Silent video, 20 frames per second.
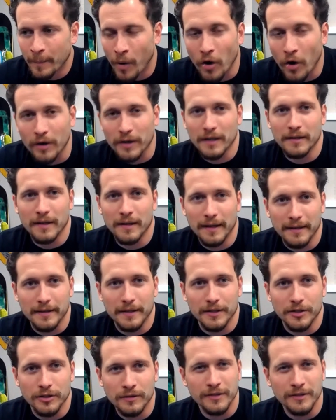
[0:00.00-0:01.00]
parking lot
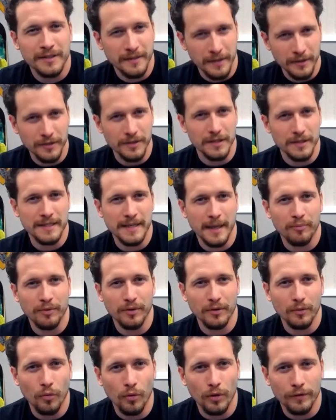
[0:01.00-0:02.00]
edition, because there's a
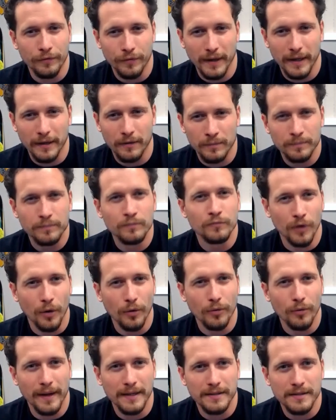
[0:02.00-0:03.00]
separate award for like
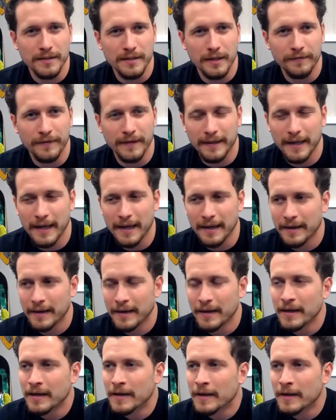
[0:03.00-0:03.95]
roadways and stuff like that.